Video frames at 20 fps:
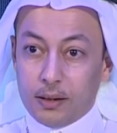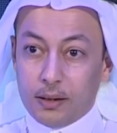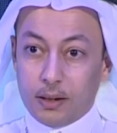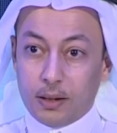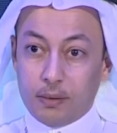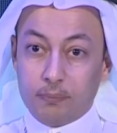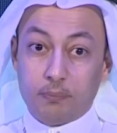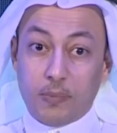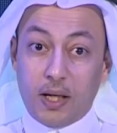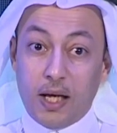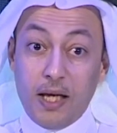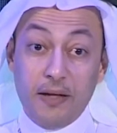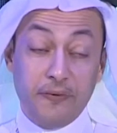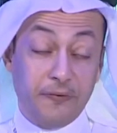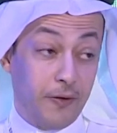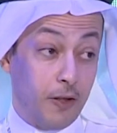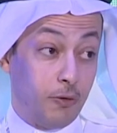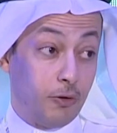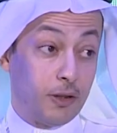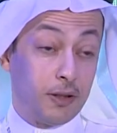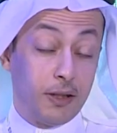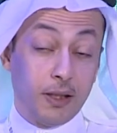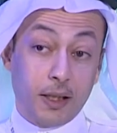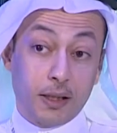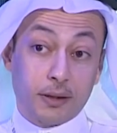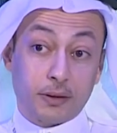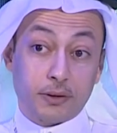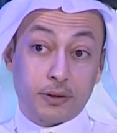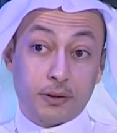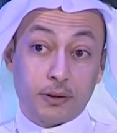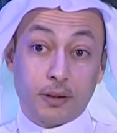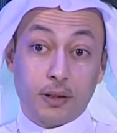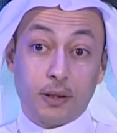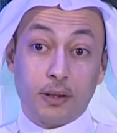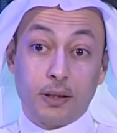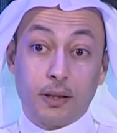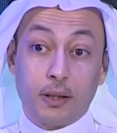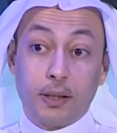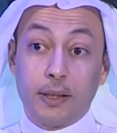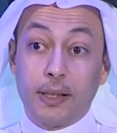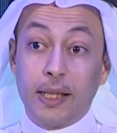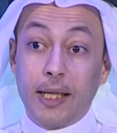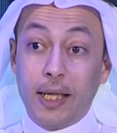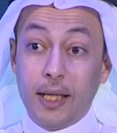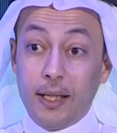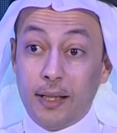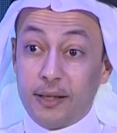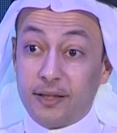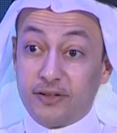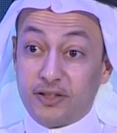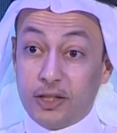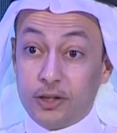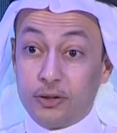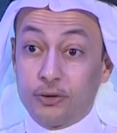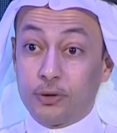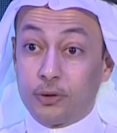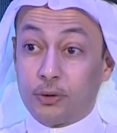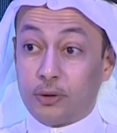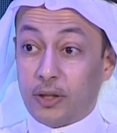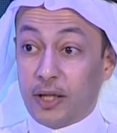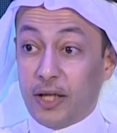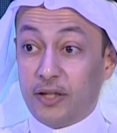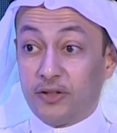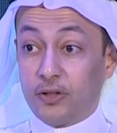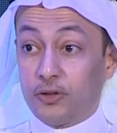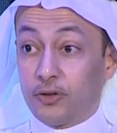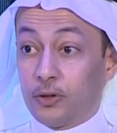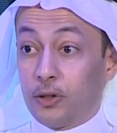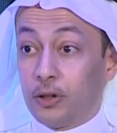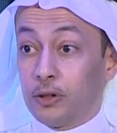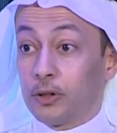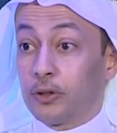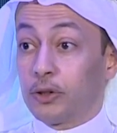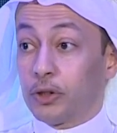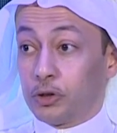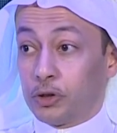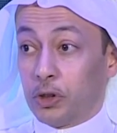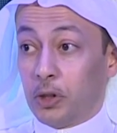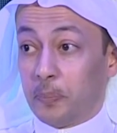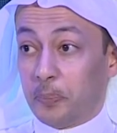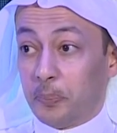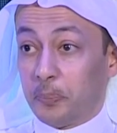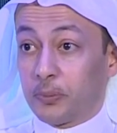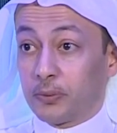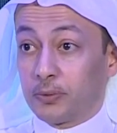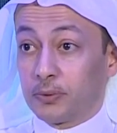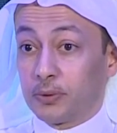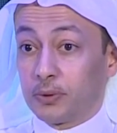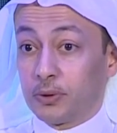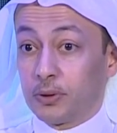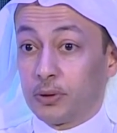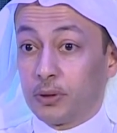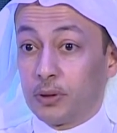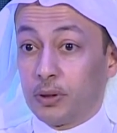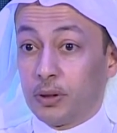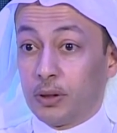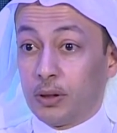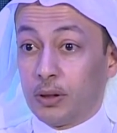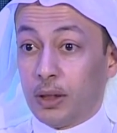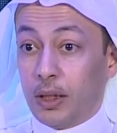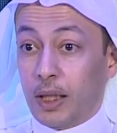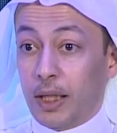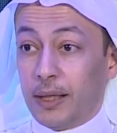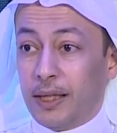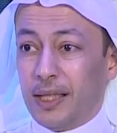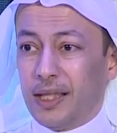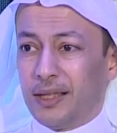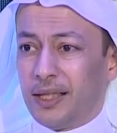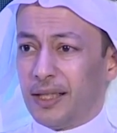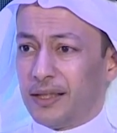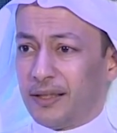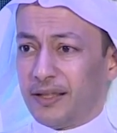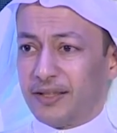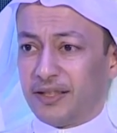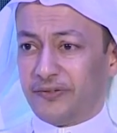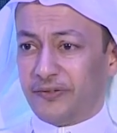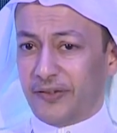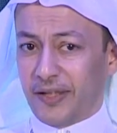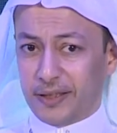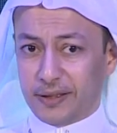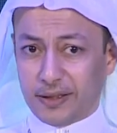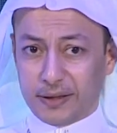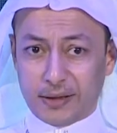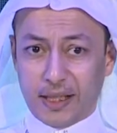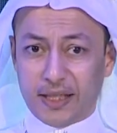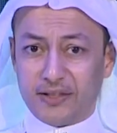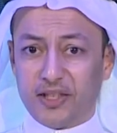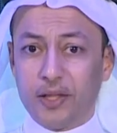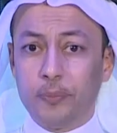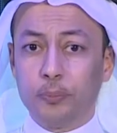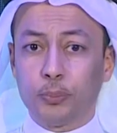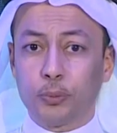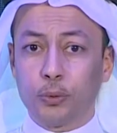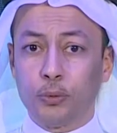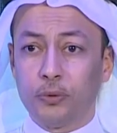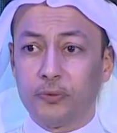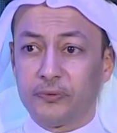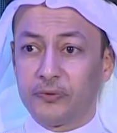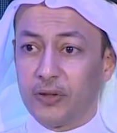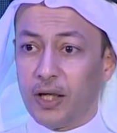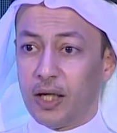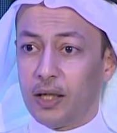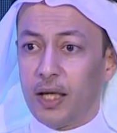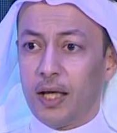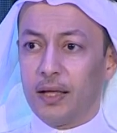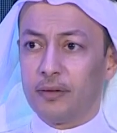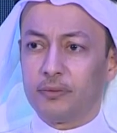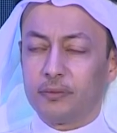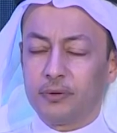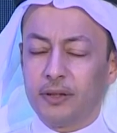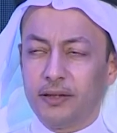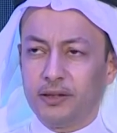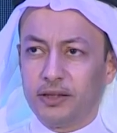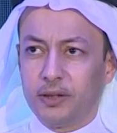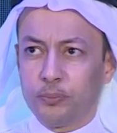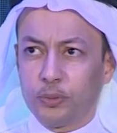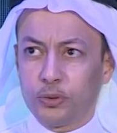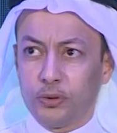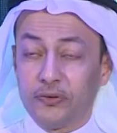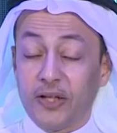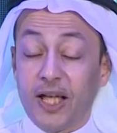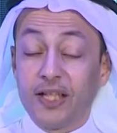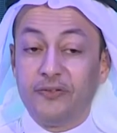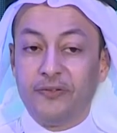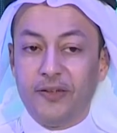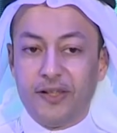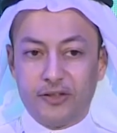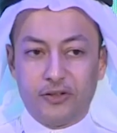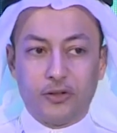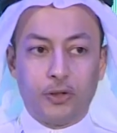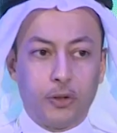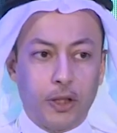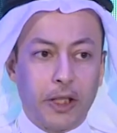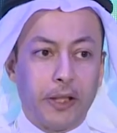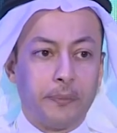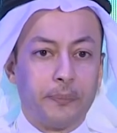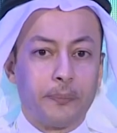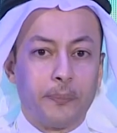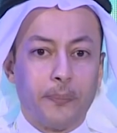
I found that the health sector is scored at the top. I think they classified it as improved, not improved, advanced, sorry.